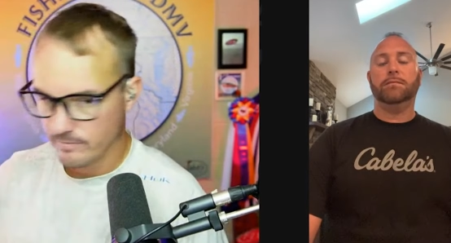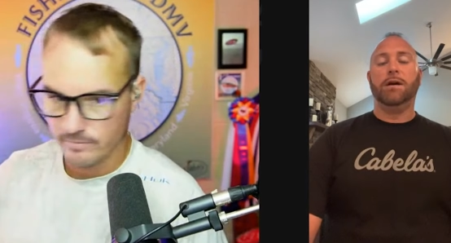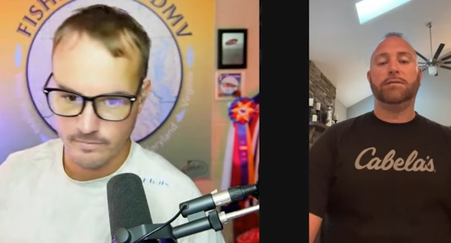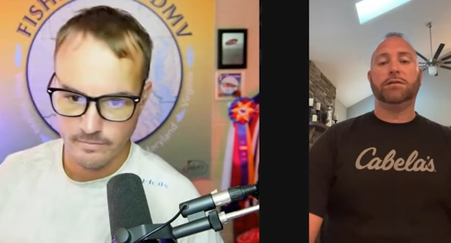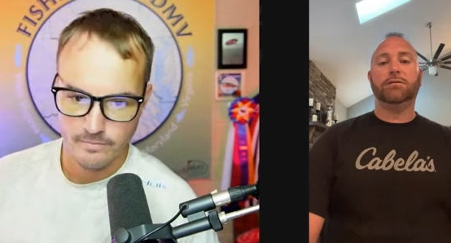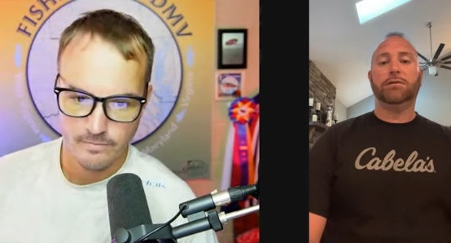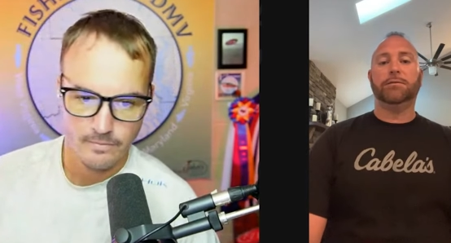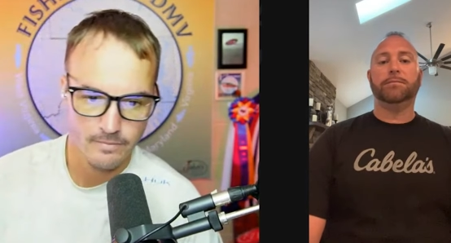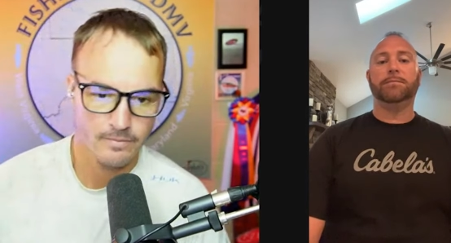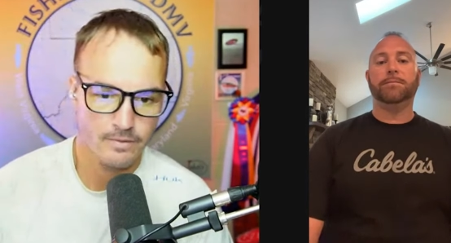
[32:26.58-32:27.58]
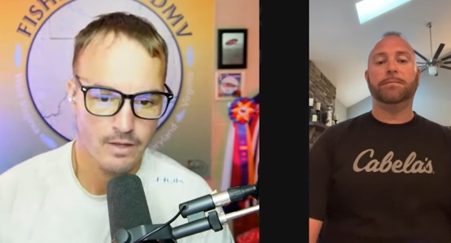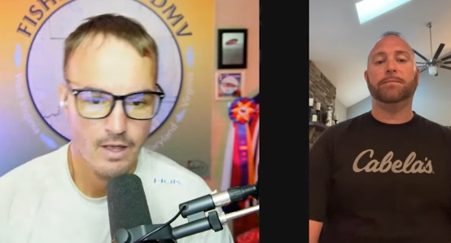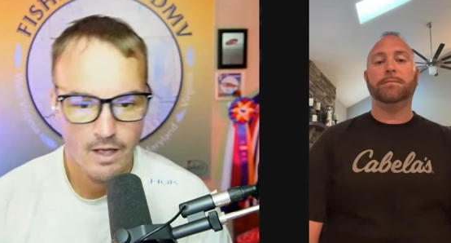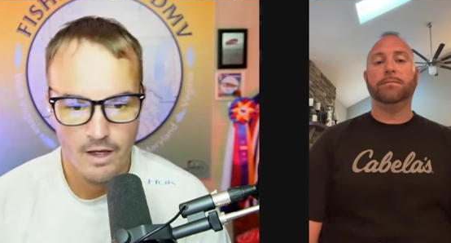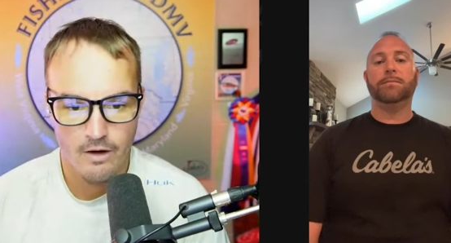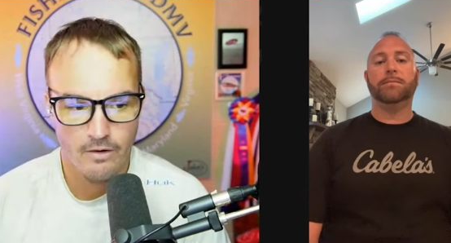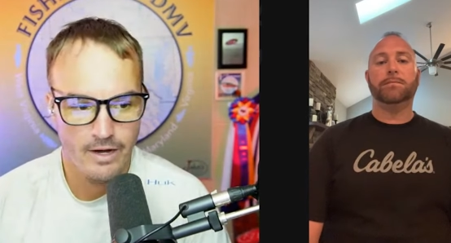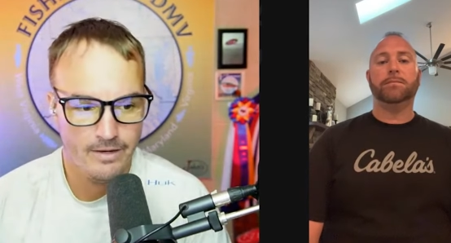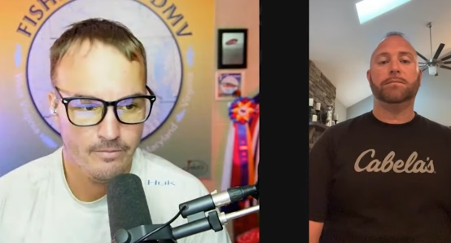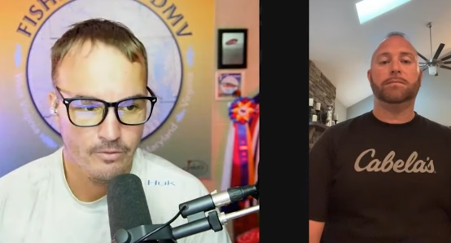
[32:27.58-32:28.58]
Speaker 1: Absolutely. All
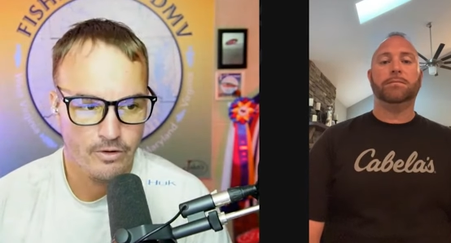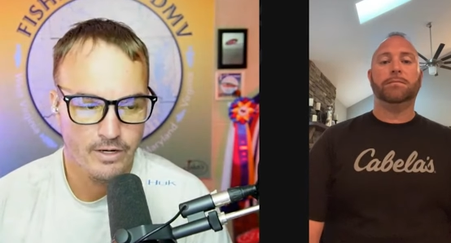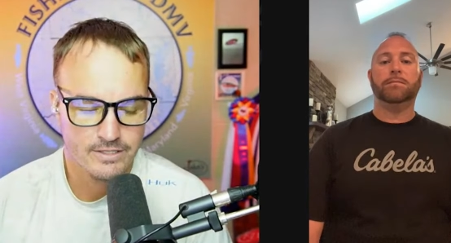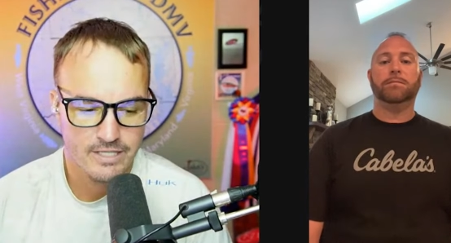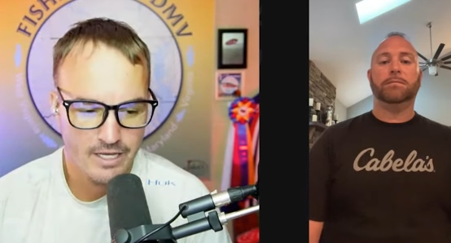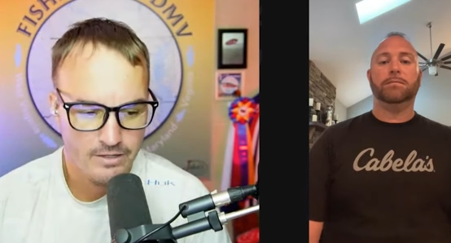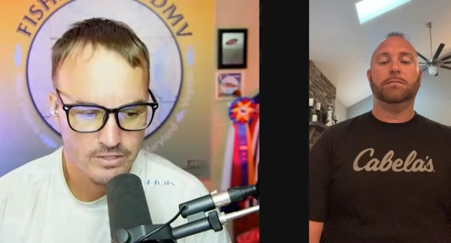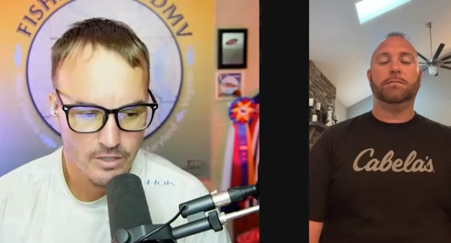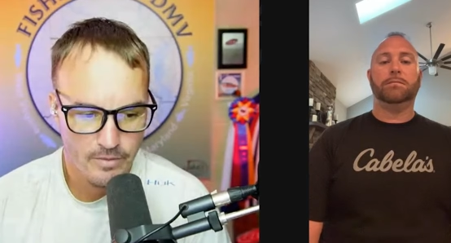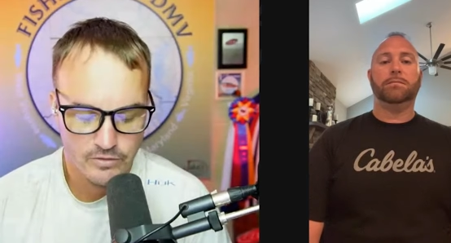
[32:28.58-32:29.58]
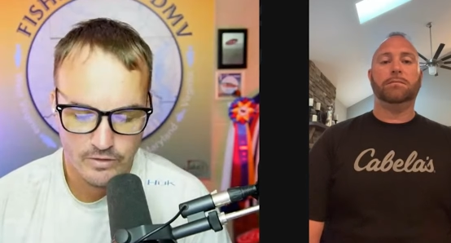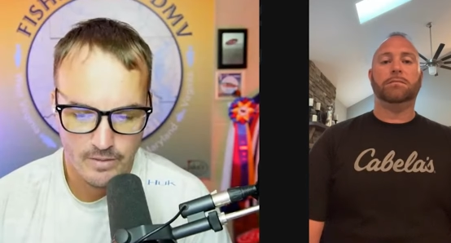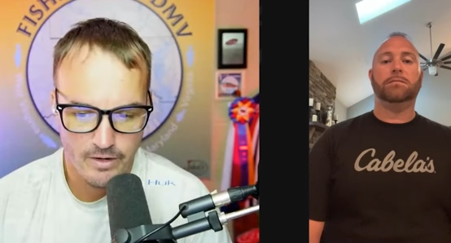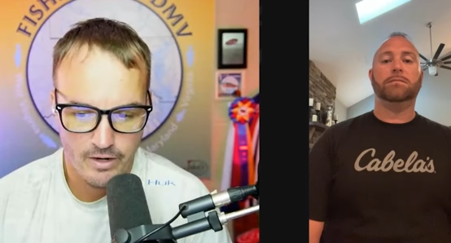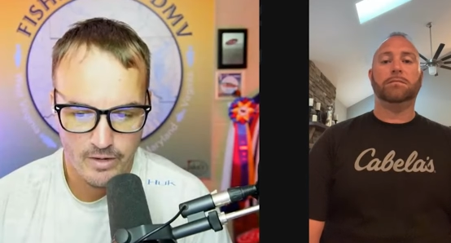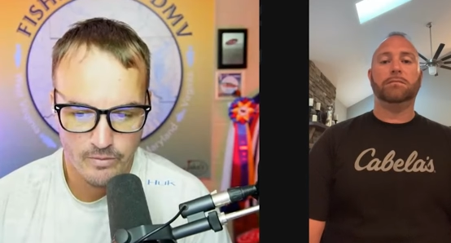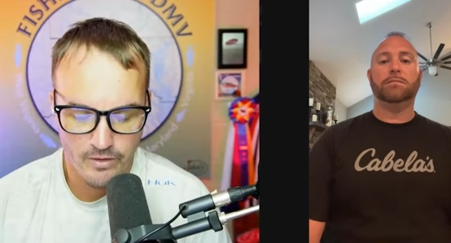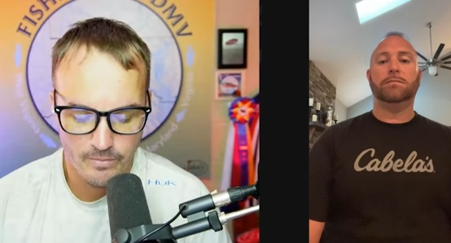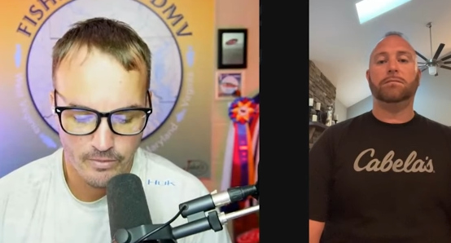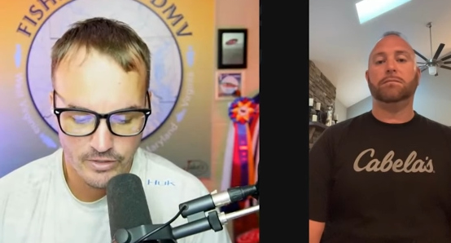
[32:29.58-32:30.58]
right, well, Chris, thank you so much for coming on. I really
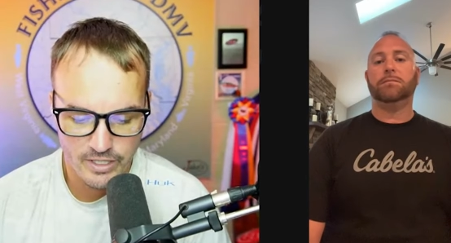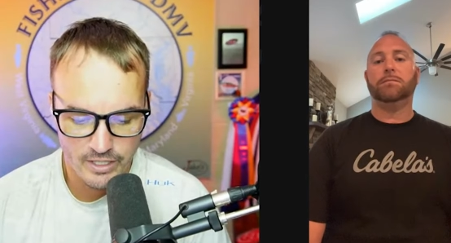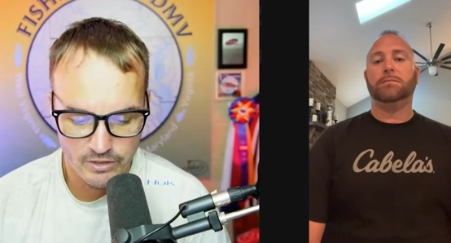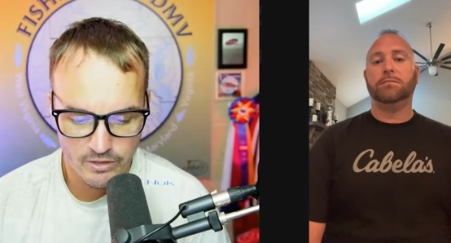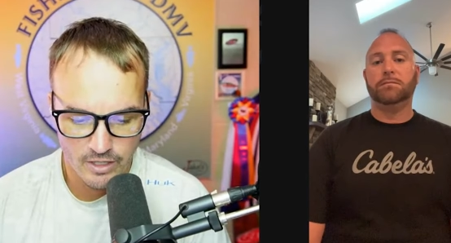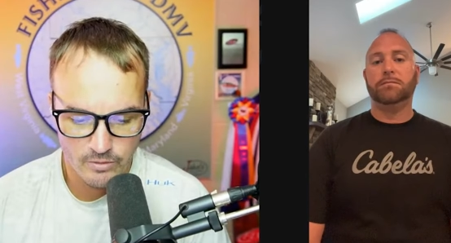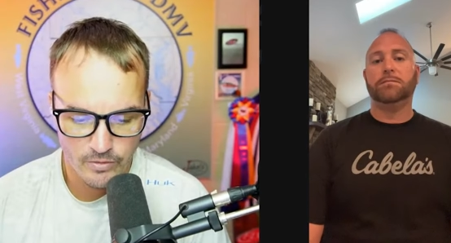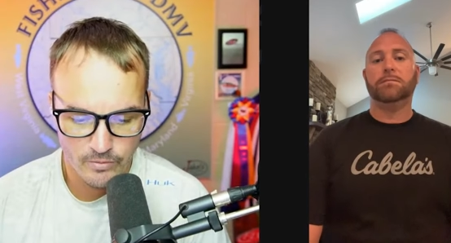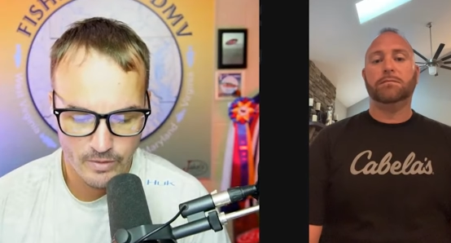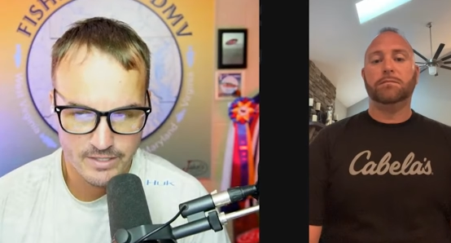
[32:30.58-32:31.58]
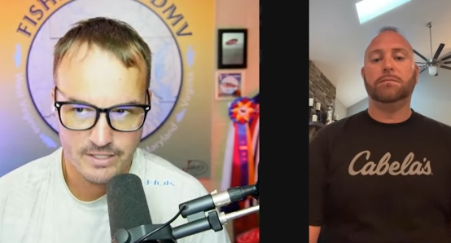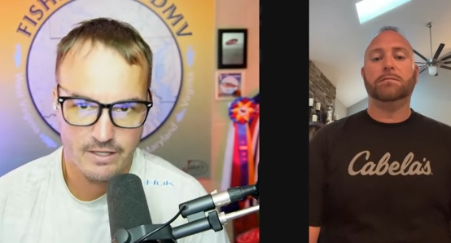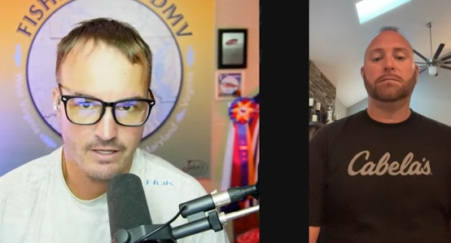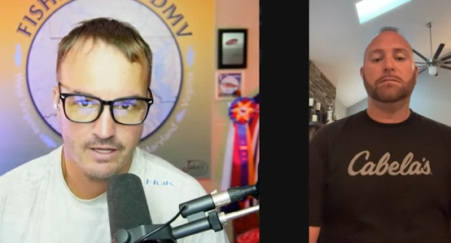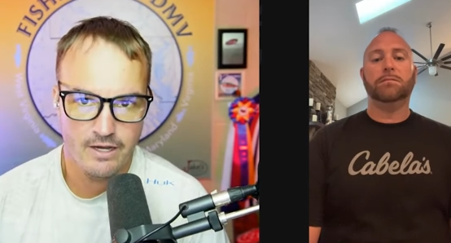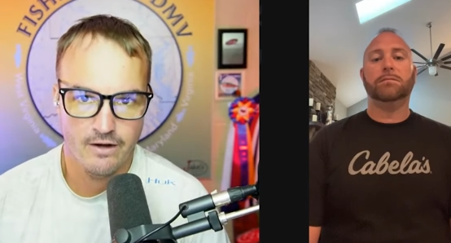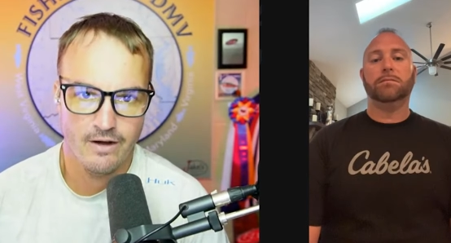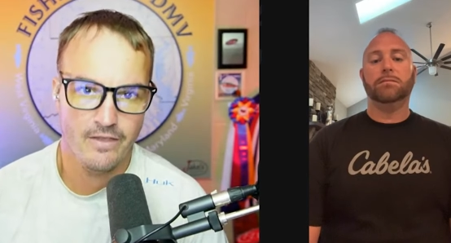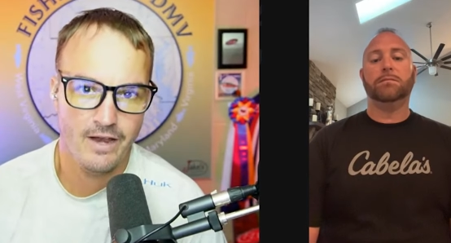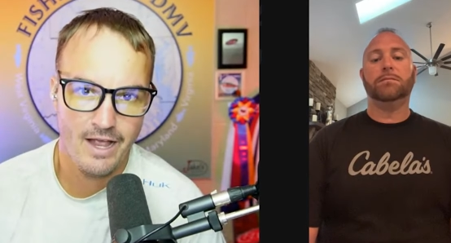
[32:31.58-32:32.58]
appreciate it. Good luck with the rest of the year. And
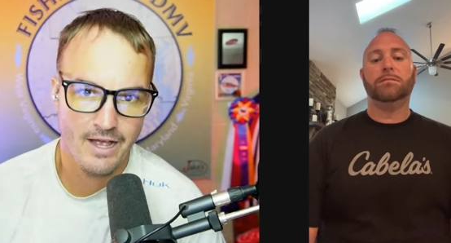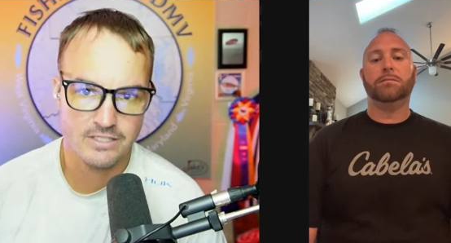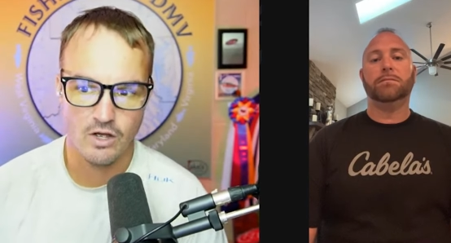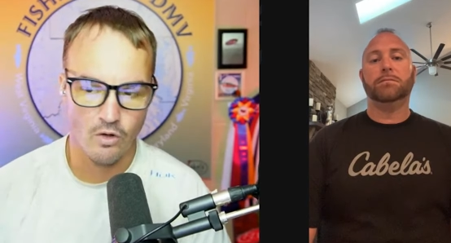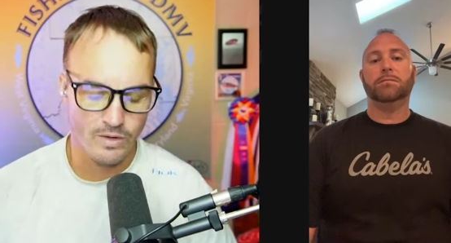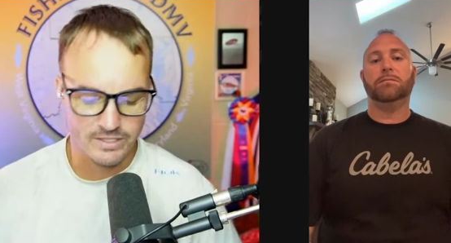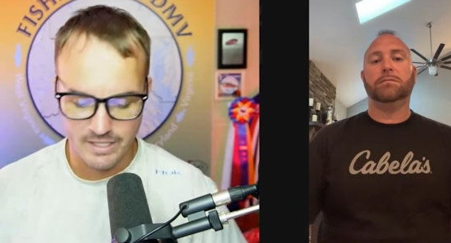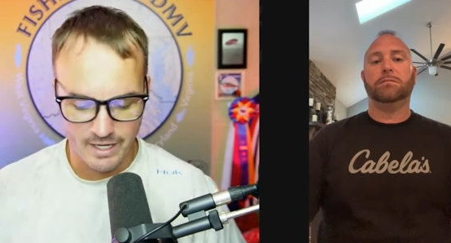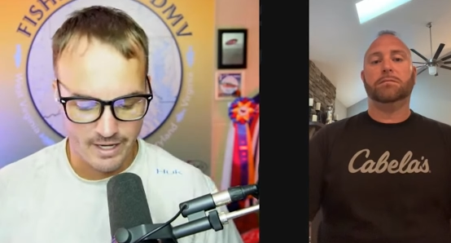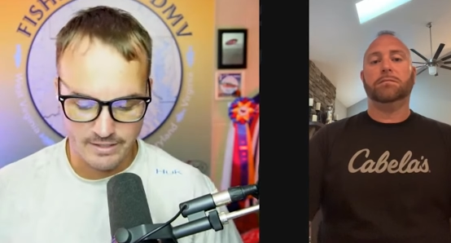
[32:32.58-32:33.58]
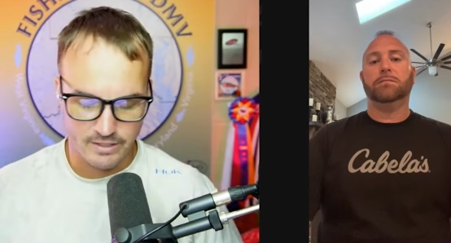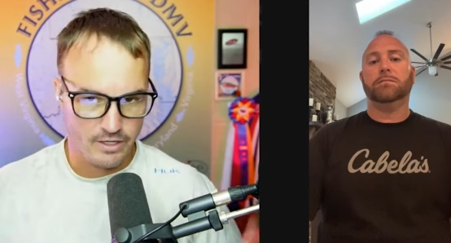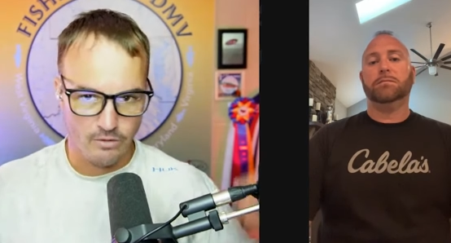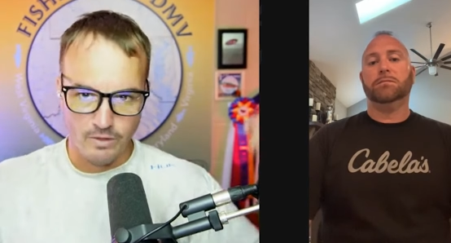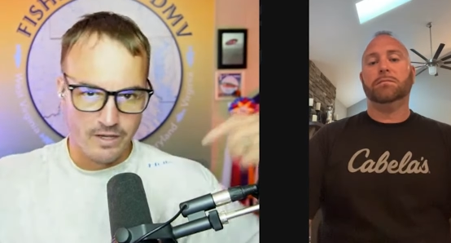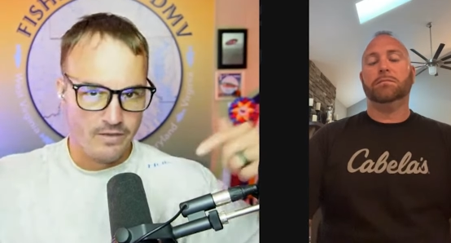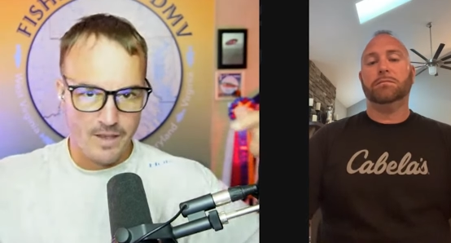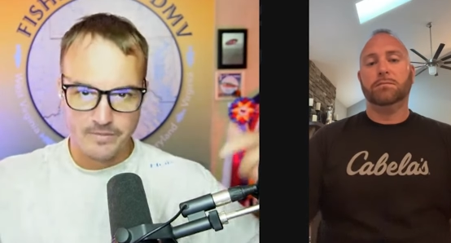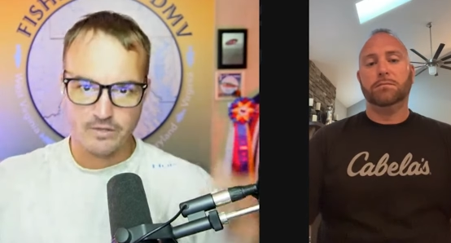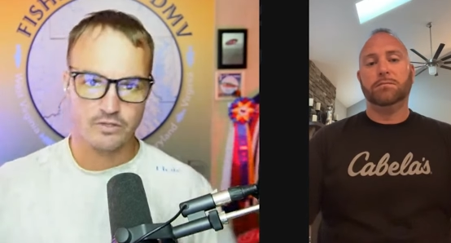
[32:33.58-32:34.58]
then as always, guys, you know, link in the
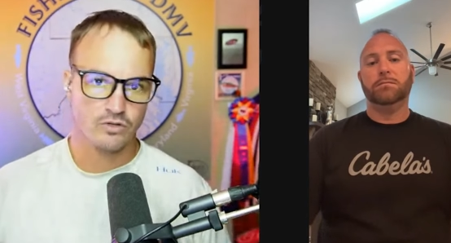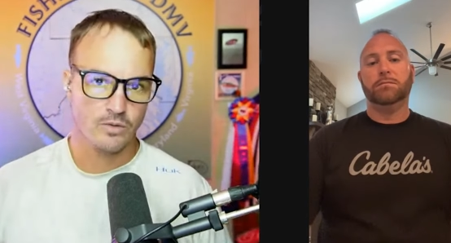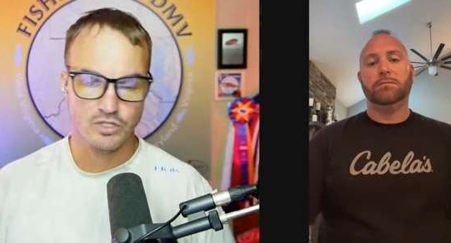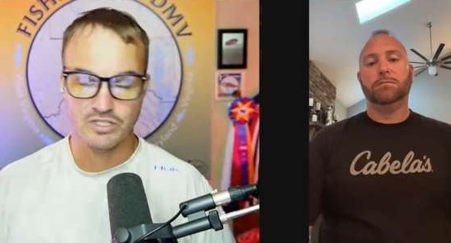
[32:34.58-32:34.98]
episode description to